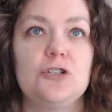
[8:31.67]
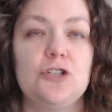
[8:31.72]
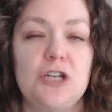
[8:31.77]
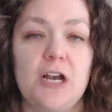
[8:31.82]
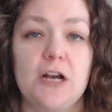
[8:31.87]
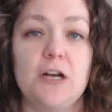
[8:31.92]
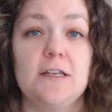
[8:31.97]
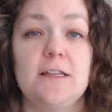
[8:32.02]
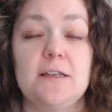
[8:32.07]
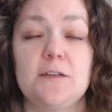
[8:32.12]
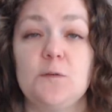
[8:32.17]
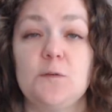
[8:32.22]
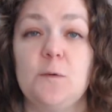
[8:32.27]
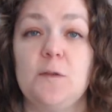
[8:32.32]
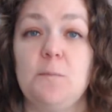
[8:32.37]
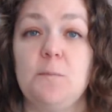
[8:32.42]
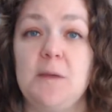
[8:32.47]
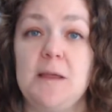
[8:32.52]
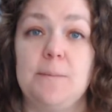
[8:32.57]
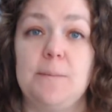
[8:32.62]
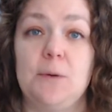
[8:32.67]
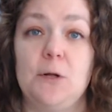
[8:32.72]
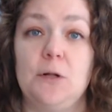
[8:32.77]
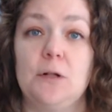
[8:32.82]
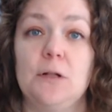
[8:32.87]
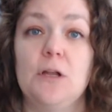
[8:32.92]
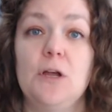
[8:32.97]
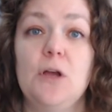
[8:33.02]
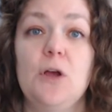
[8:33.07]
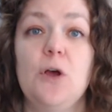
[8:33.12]
shared this with
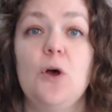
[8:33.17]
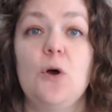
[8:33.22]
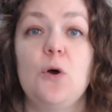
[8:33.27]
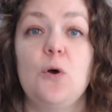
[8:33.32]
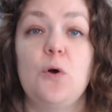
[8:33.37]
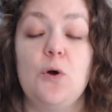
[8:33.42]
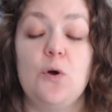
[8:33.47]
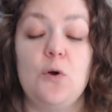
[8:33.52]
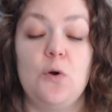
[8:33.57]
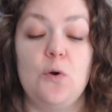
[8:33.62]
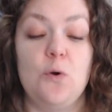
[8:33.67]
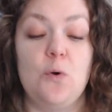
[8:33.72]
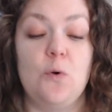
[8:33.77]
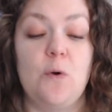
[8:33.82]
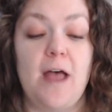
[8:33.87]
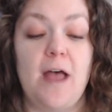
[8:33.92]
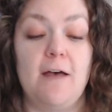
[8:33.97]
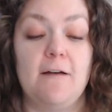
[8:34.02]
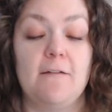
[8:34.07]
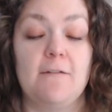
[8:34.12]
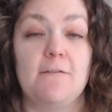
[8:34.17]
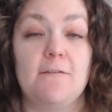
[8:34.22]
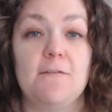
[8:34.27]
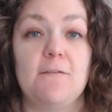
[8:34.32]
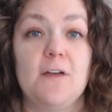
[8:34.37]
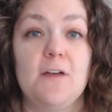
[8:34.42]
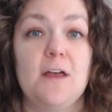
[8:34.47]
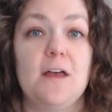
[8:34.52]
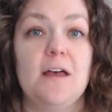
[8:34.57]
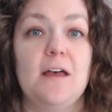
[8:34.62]
people who have
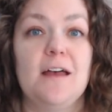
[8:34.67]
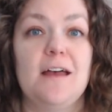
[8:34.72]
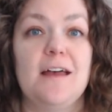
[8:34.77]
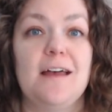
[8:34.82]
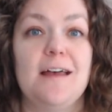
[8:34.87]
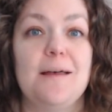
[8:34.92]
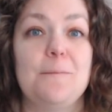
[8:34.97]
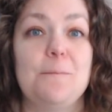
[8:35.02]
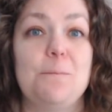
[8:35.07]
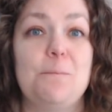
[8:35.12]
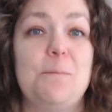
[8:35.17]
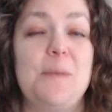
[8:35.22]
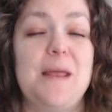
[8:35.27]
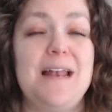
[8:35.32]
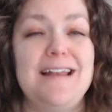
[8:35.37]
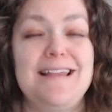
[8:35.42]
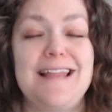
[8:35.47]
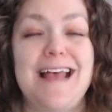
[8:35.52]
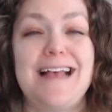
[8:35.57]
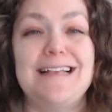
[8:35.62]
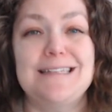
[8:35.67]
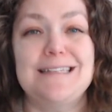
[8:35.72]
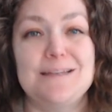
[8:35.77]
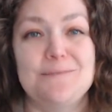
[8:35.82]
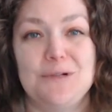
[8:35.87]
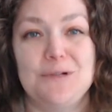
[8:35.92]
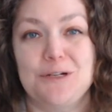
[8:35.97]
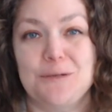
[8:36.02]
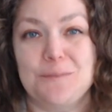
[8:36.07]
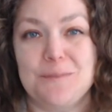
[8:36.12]
been in that
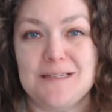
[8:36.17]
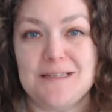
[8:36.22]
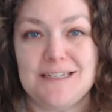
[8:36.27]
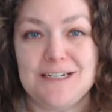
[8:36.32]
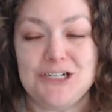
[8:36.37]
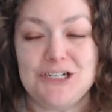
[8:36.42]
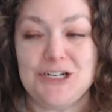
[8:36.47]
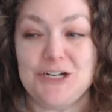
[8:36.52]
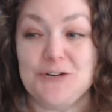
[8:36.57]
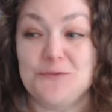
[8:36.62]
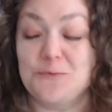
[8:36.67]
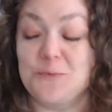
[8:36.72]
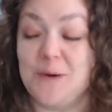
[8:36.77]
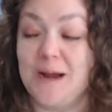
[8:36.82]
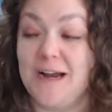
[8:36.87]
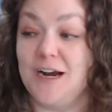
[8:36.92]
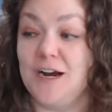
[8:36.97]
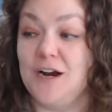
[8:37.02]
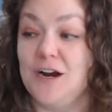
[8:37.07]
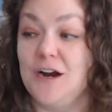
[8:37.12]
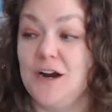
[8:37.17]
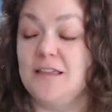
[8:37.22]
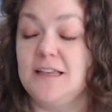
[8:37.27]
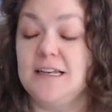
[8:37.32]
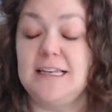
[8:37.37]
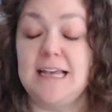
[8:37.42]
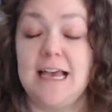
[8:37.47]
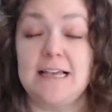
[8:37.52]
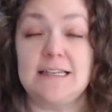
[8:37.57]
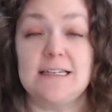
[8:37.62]
similar position where the
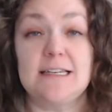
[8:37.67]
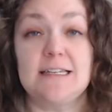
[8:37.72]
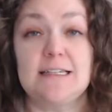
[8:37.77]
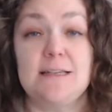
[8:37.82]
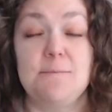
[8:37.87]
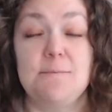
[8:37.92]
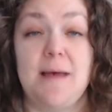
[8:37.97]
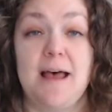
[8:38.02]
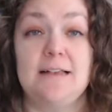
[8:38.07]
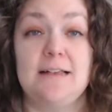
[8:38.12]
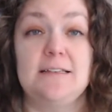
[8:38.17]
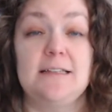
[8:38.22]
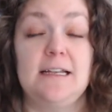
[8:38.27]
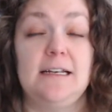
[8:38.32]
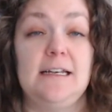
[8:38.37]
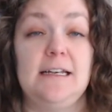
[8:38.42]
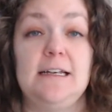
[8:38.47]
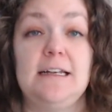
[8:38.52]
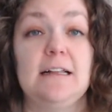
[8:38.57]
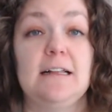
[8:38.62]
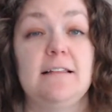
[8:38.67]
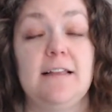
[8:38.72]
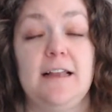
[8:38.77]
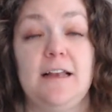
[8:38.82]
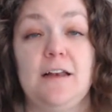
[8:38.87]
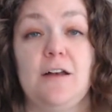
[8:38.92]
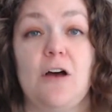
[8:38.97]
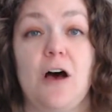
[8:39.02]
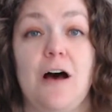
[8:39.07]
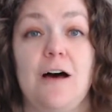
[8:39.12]
desk is a mess, they need to clean
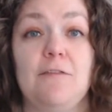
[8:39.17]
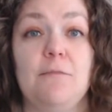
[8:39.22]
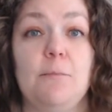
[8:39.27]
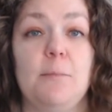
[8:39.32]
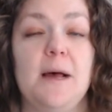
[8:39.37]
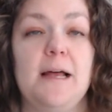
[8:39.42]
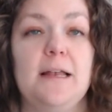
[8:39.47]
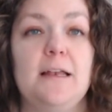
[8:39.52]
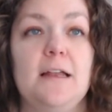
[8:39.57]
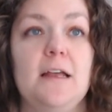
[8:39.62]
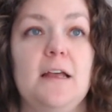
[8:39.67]
it off, but